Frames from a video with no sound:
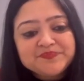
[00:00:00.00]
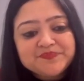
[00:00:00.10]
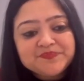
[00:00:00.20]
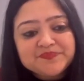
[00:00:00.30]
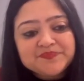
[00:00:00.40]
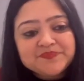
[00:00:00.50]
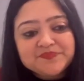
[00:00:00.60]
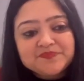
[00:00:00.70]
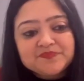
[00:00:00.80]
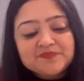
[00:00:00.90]

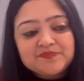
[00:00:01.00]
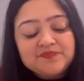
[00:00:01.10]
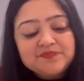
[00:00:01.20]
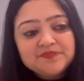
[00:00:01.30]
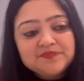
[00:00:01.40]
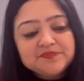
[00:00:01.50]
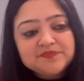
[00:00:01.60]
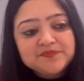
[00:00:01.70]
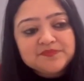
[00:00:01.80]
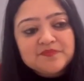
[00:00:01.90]

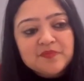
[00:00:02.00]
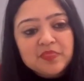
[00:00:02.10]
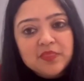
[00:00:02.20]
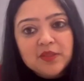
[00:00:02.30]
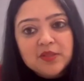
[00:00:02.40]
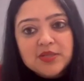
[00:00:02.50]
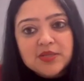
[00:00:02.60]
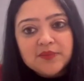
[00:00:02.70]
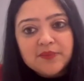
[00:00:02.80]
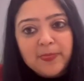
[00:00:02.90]

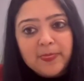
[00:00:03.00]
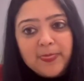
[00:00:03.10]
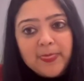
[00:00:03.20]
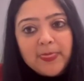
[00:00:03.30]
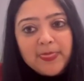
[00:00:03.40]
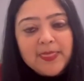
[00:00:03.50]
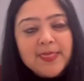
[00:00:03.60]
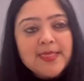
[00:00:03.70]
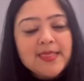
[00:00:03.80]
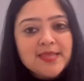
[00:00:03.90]

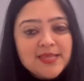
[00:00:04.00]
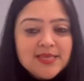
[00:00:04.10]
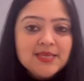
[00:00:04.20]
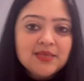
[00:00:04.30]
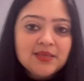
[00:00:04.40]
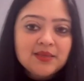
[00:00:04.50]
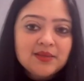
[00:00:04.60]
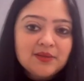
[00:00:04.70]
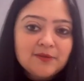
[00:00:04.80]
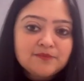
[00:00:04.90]

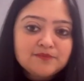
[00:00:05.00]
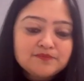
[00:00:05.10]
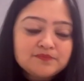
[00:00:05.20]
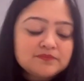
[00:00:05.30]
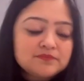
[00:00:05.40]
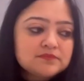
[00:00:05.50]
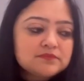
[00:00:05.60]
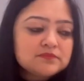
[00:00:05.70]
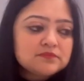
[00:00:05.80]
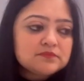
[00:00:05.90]

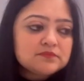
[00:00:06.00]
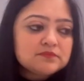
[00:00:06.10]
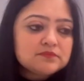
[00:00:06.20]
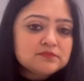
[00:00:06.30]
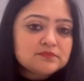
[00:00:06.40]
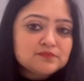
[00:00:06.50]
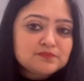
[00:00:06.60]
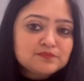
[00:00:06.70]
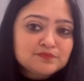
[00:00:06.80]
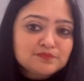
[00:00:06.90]

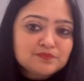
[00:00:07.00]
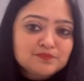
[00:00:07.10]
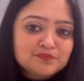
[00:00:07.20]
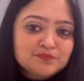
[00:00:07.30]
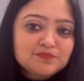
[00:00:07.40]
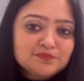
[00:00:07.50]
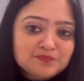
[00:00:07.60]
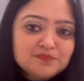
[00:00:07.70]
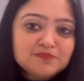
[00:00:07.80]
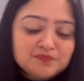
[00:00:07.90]
(not speaking)